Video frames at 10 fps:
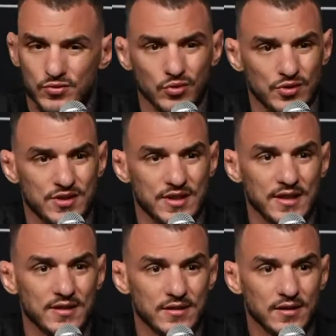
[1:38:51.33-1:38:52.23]

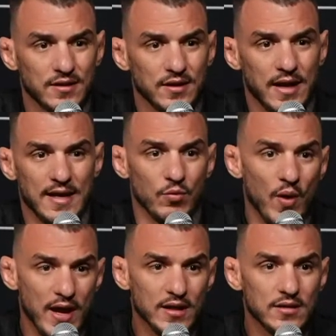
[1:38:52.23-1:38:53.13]
sit and
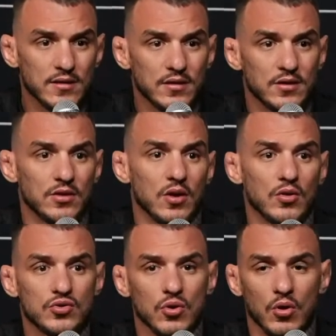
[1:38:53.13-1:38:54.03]
wait, you
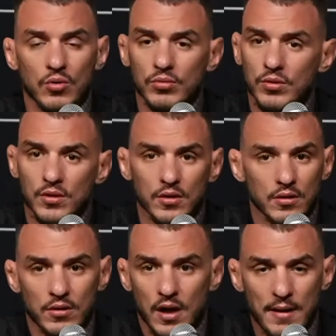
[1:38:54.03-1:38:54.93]
know? So
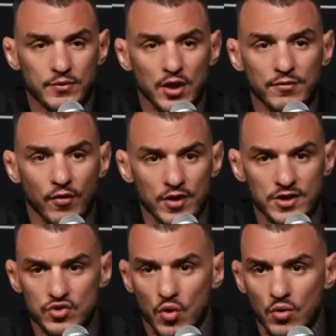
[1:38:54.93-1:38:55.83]
I'm 34
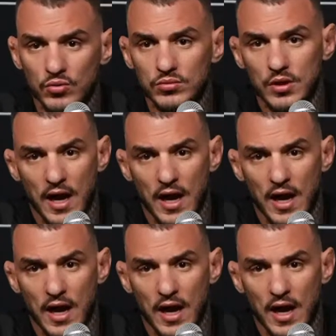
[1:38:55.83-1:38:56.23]
years old.